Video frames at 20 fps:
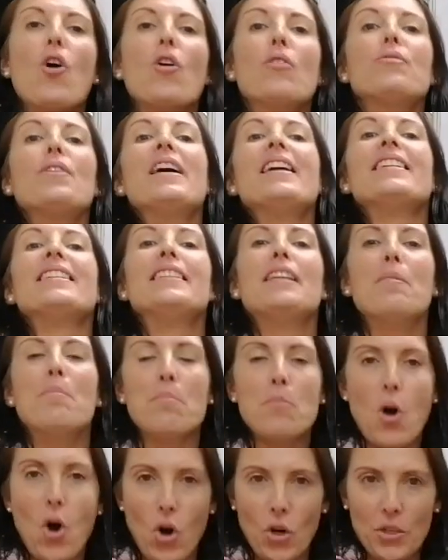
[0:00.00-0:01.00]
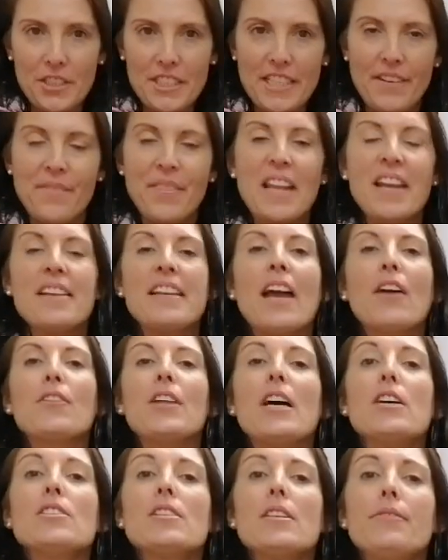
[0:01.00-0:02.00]
of demand. Now,
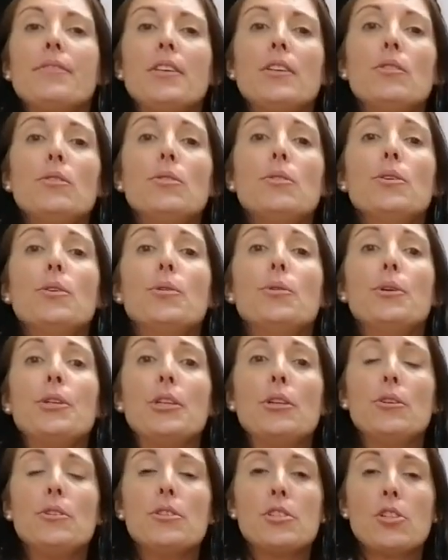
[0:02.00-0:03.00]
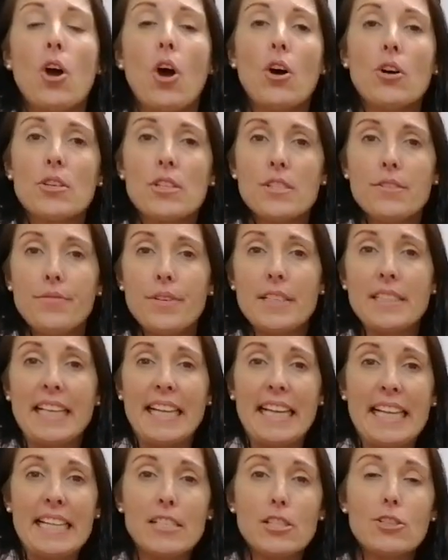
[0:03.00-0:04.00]
those of you who use the Oxford
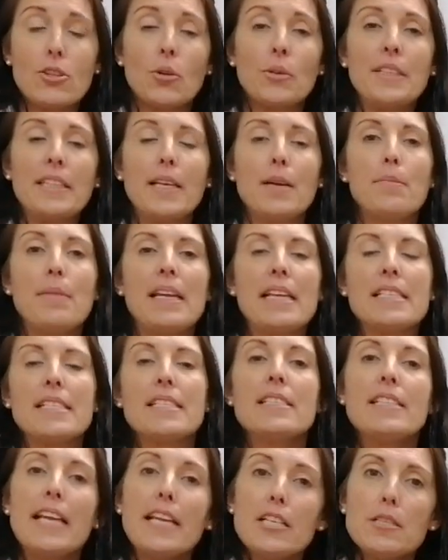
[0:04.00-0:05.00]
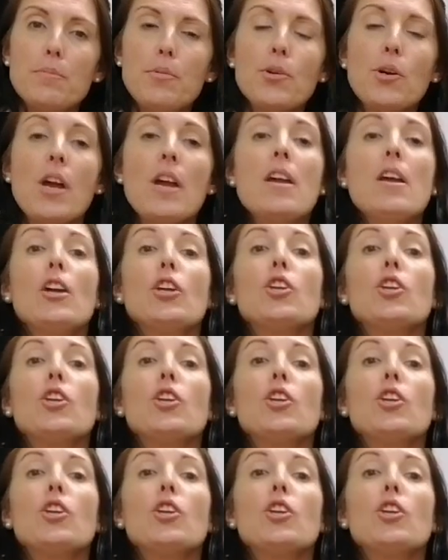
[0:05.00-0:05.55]
Head Start EMS textbook,